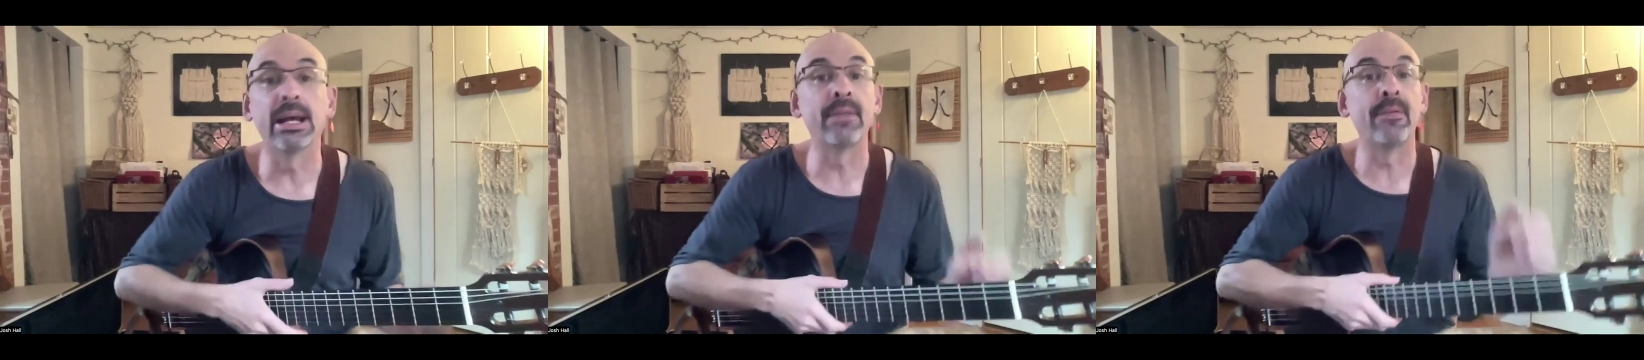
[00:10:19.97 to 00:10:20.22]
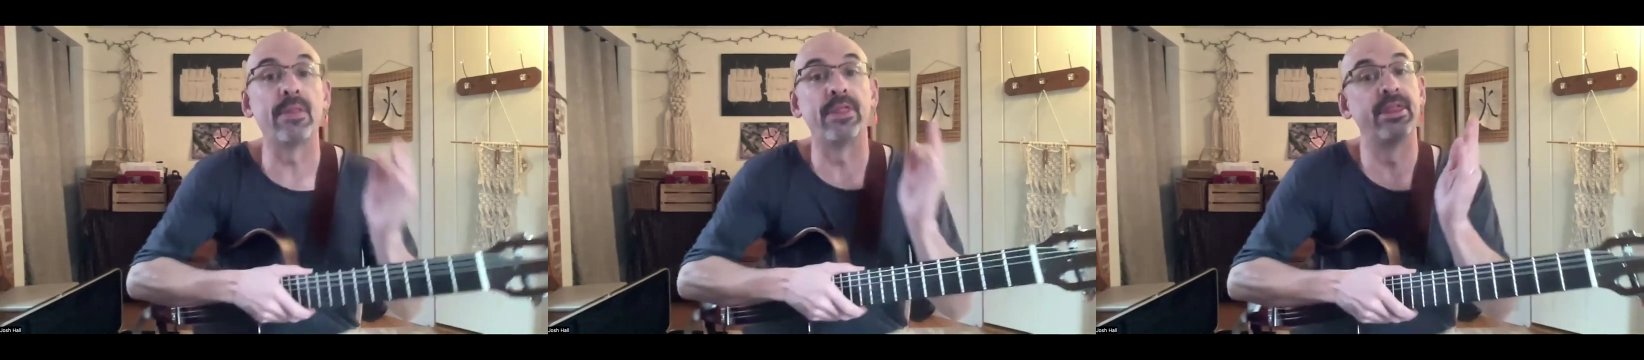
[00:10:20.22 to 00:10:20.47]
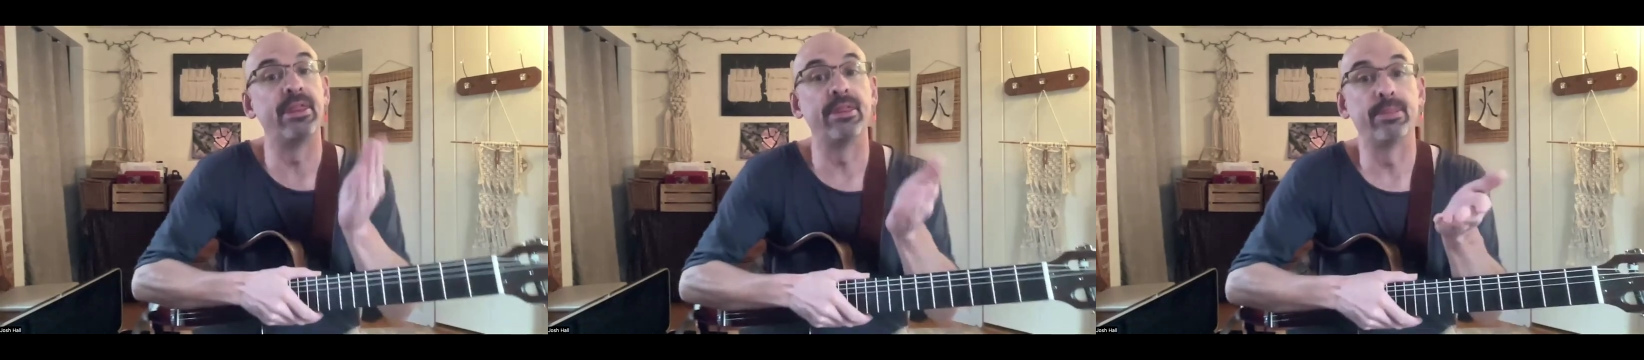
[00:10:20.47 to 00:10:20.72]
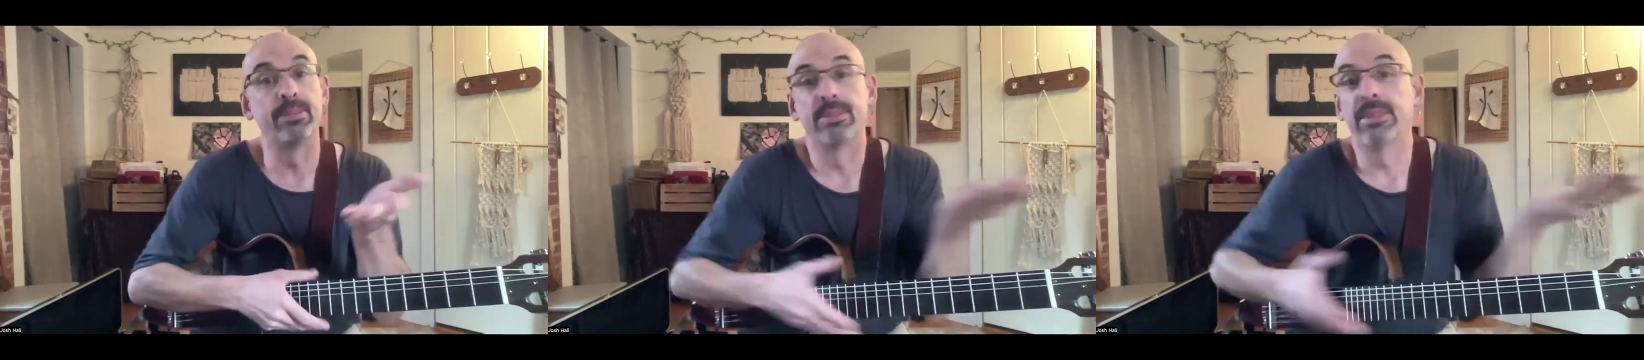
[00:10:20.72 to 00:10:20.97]
And
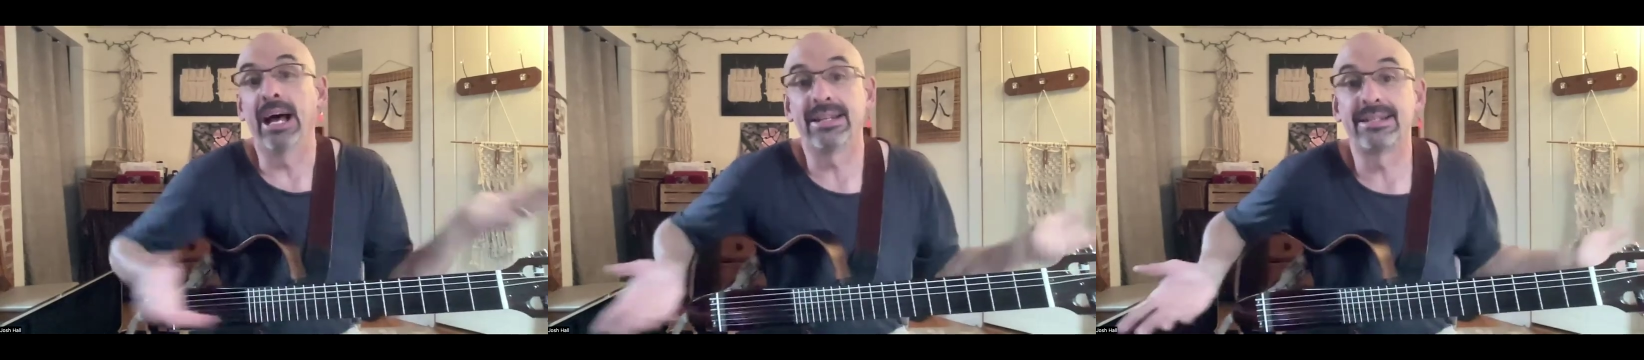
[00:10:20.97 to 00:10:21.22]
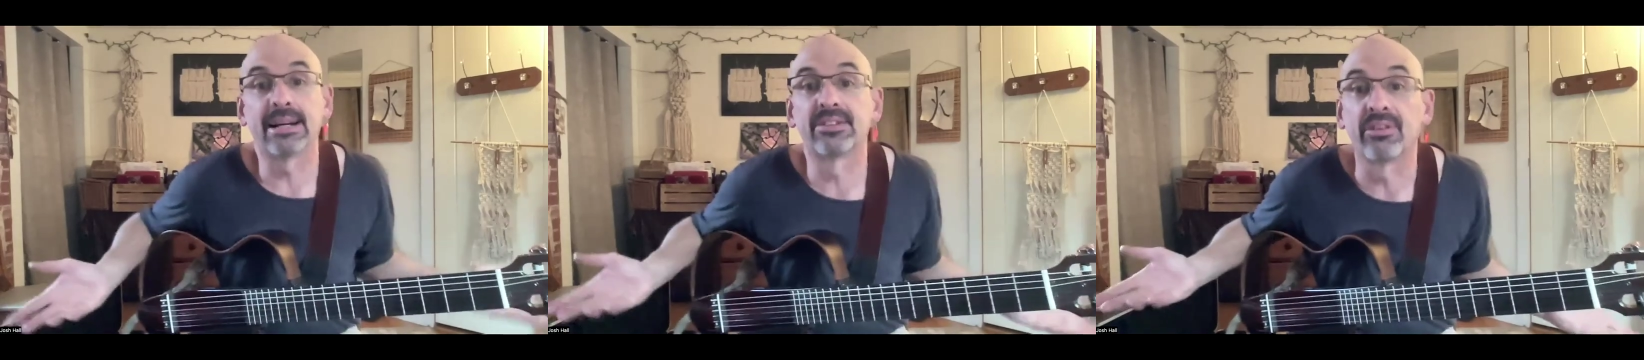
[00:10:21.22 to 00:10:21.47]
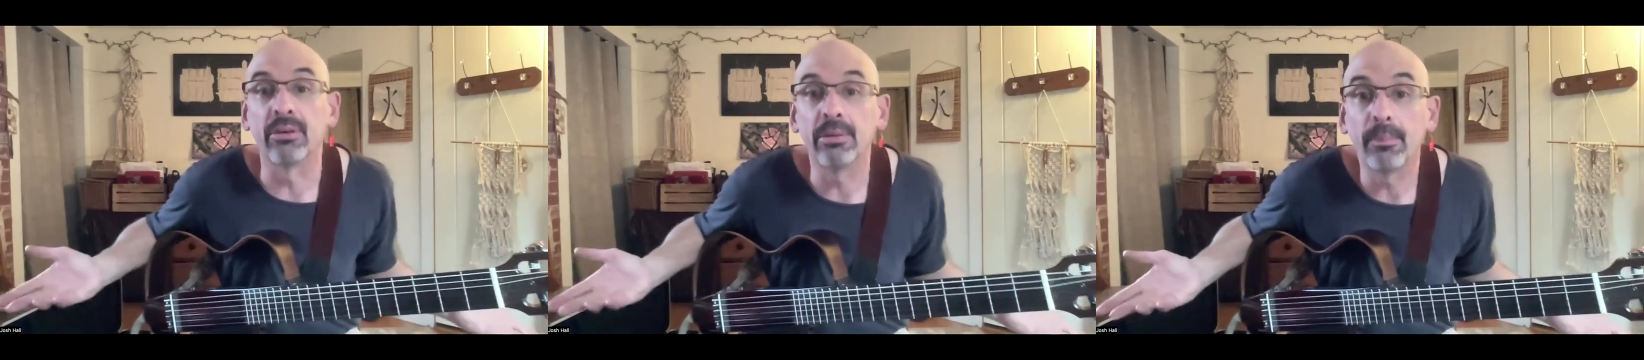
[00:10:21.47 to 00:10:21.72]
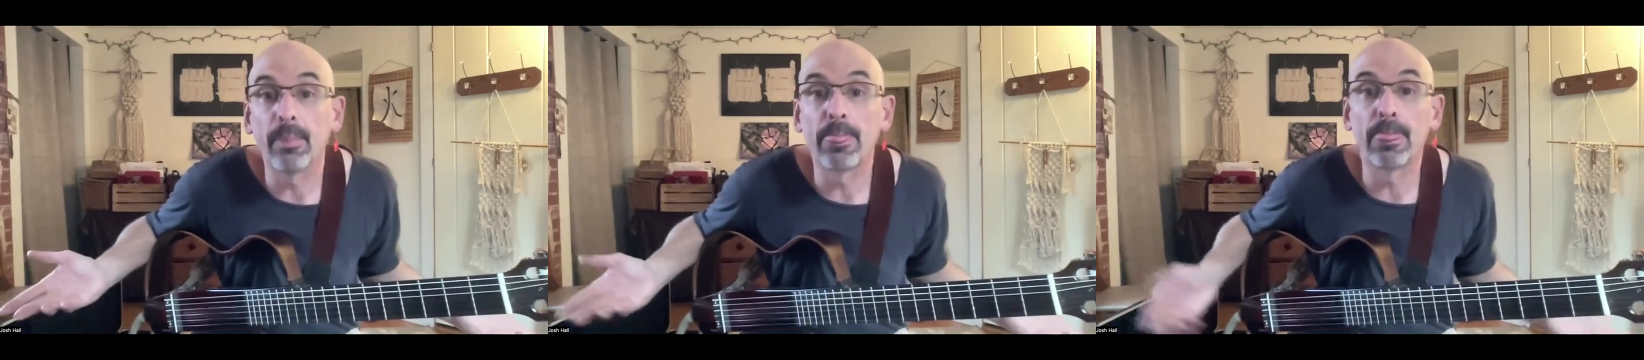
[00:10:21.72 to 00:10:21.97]
that's
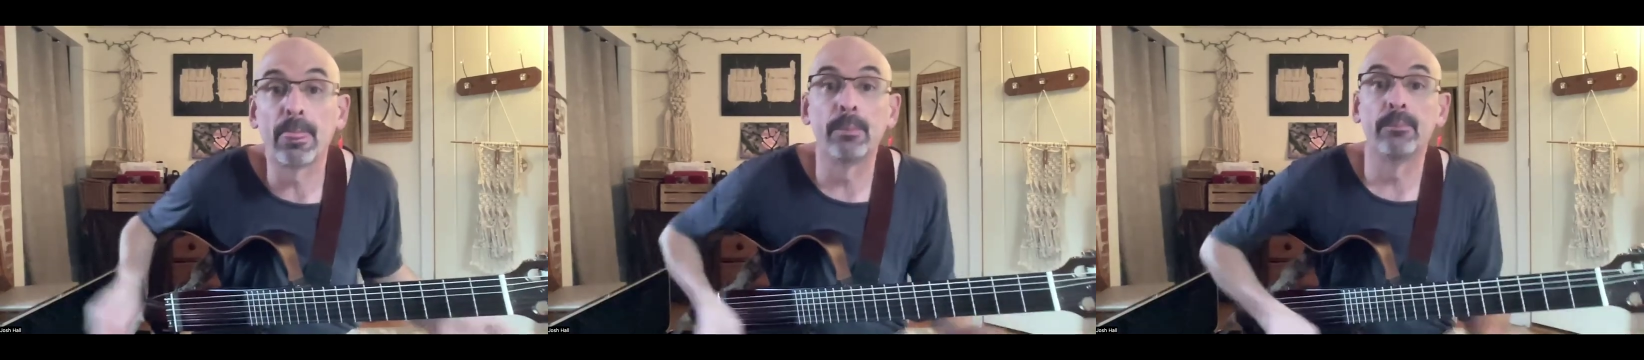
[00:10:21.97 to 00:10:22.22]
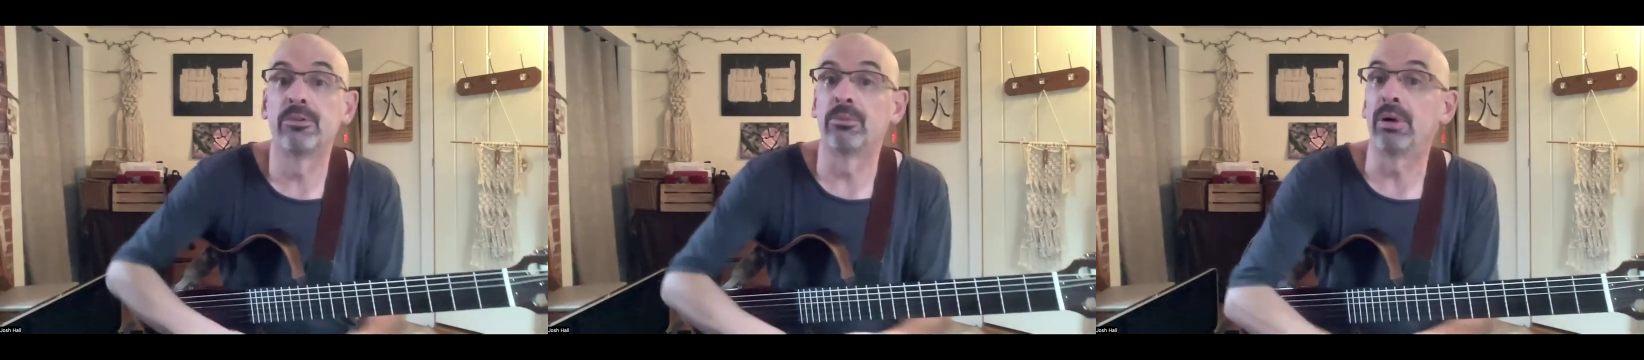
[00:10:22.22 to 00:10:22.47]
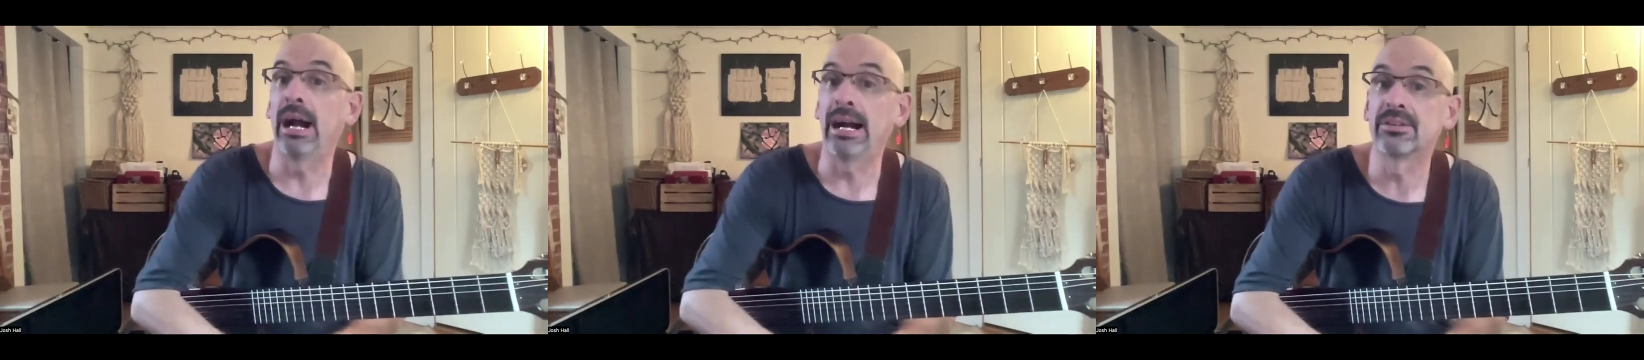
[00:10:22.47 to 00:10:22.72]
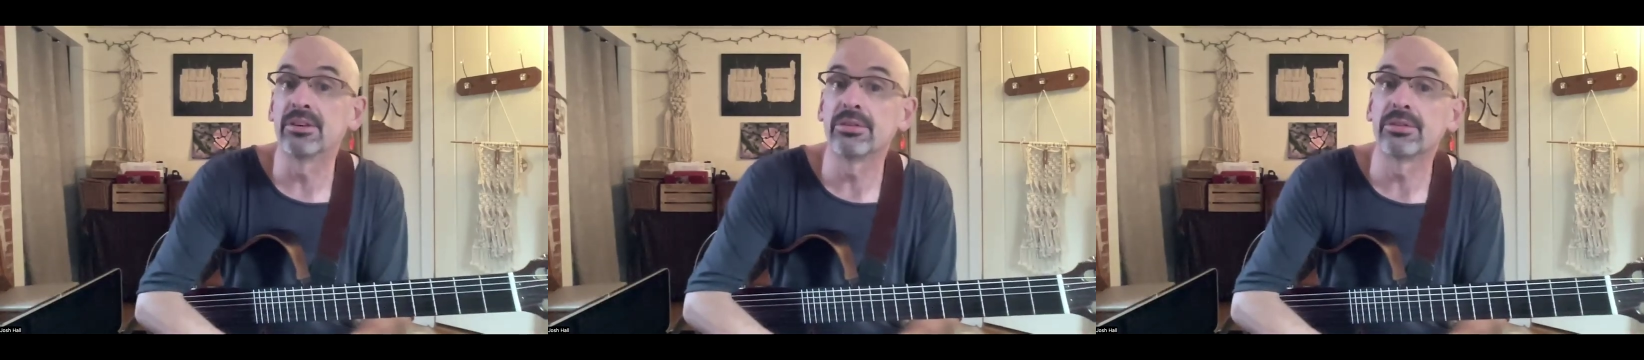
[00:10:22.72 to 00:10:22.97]
excellent to
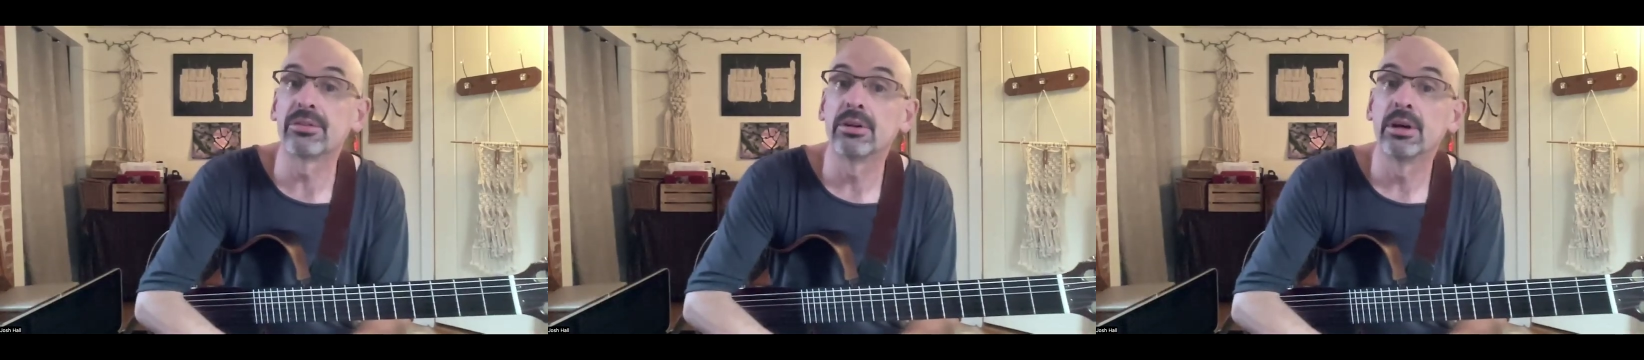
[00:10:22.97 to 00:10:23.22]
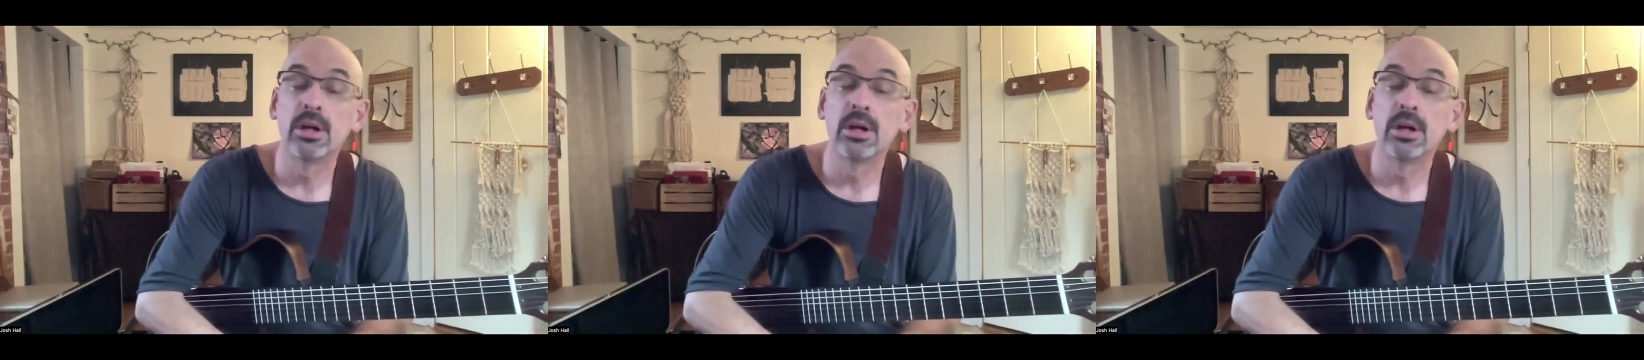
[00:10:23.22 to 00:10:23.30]
practice,